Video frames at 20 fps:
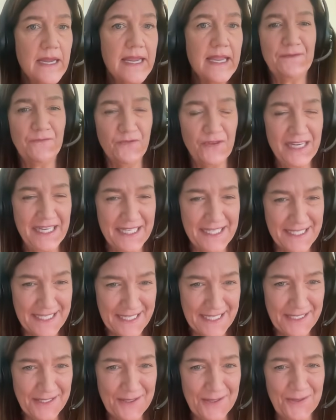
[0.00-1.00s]
If we
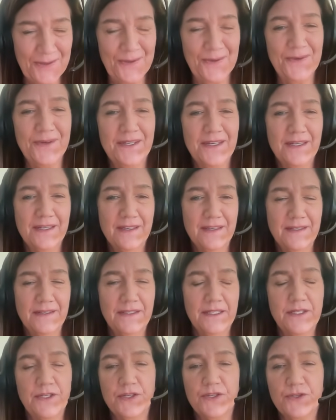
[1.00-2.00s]
continue
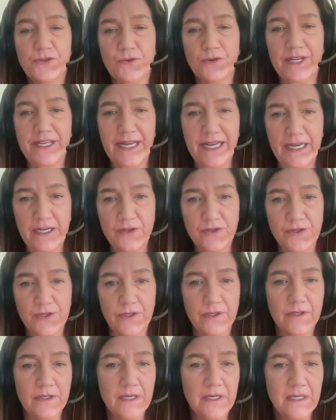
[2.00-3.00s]
to destroy
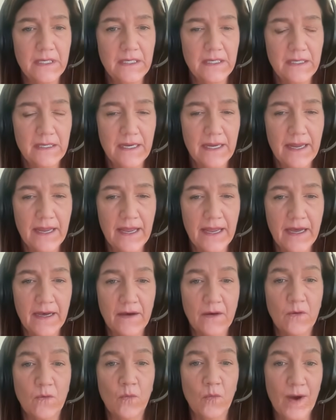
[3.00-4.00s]
nature,
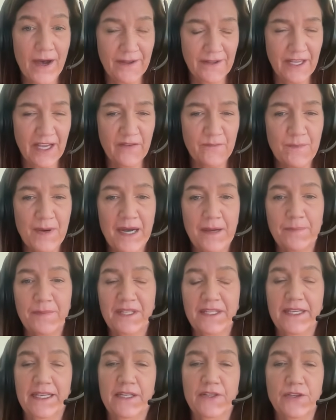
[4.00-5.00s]
wildlife
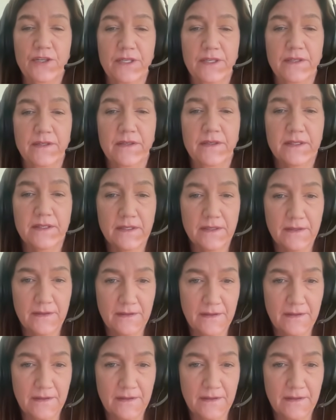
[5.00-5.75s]
populations,